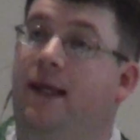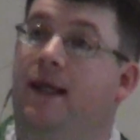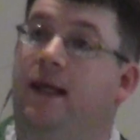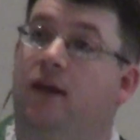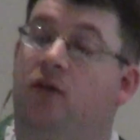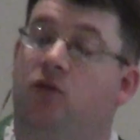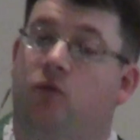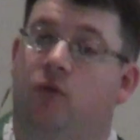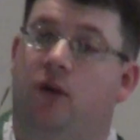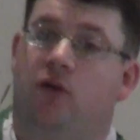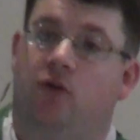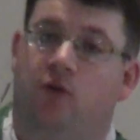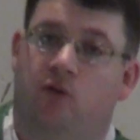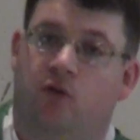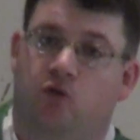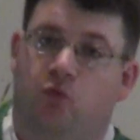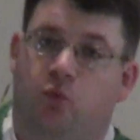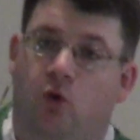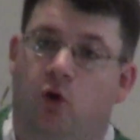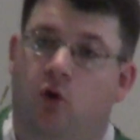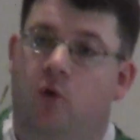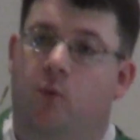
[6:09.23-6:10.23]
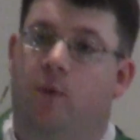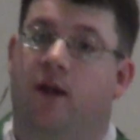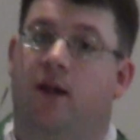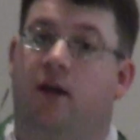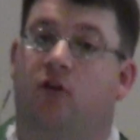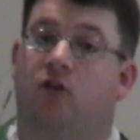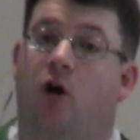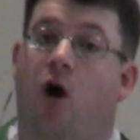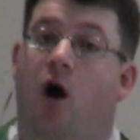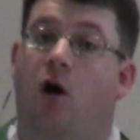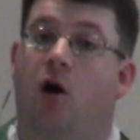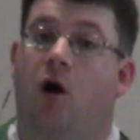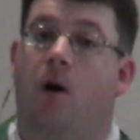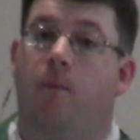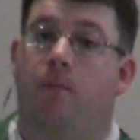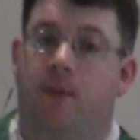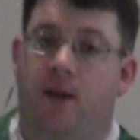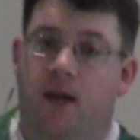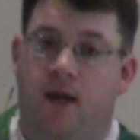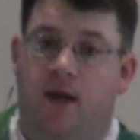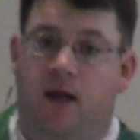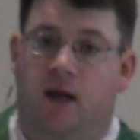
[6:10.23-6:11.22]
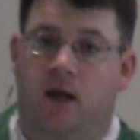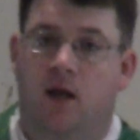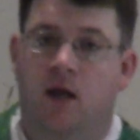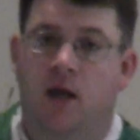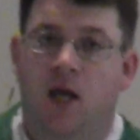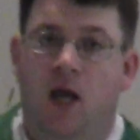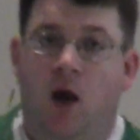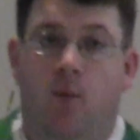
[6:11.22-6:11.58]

easily to this world and we get caught up in it.